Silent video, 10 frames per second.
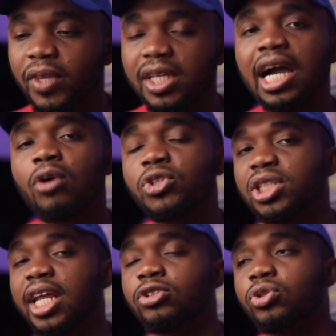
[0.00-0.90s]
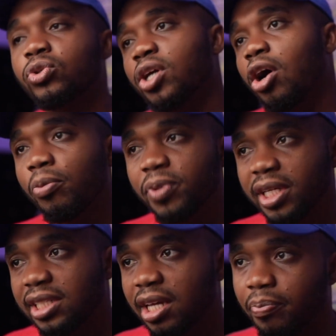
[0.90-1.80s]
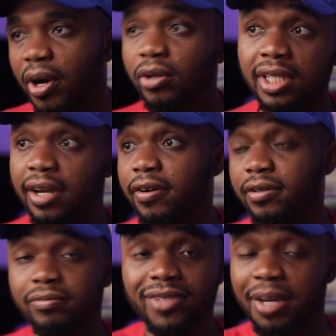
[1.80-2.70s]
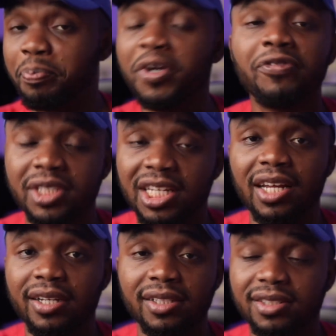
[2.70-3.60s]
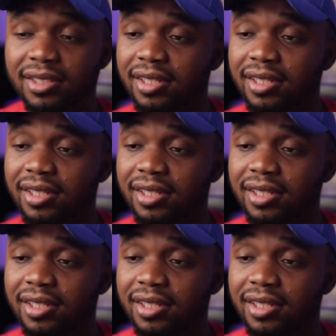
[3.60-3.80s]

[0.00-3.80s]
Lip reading: Yeah, I would just like to know the updates about their previous clients.